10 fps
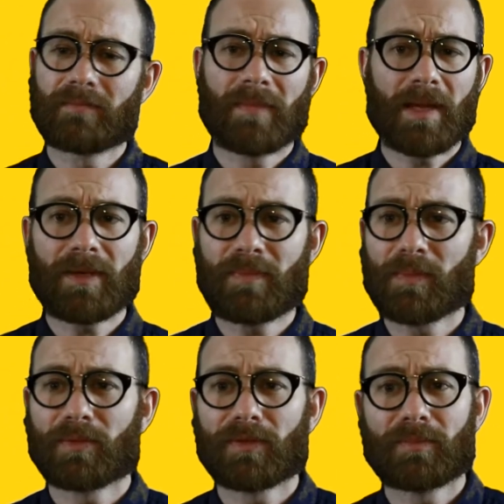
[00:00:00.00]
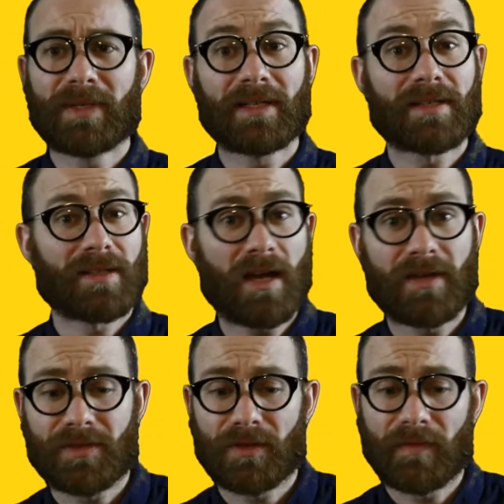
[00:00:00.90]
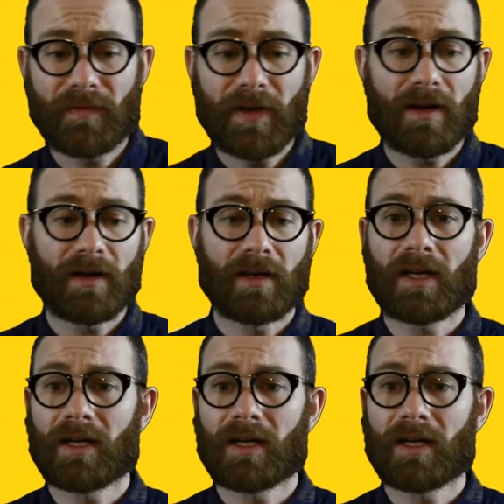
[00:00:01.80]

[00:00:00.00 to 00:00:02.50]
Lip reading: Maybe people being dishonest or unfair,